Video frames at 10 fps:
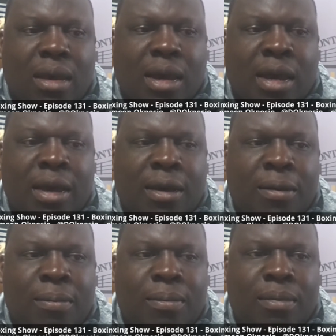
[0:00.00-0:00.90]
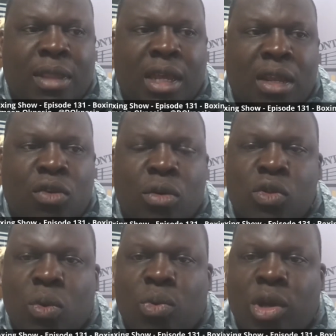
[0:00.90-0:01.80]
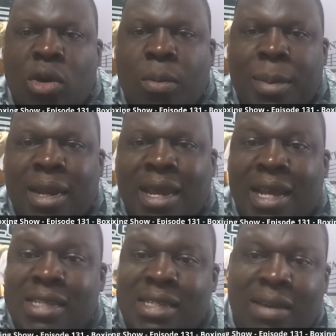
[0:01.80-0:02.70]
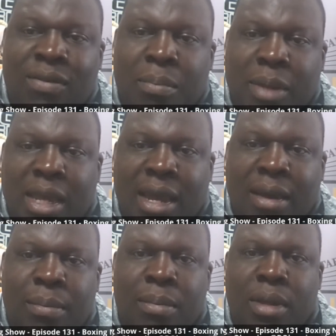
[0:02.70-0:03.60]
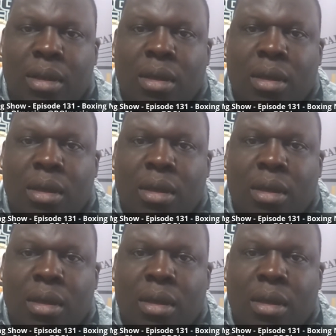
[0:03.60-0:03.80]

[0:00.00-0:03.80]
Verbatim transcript: Um, the doors will reopen at 7 p.m.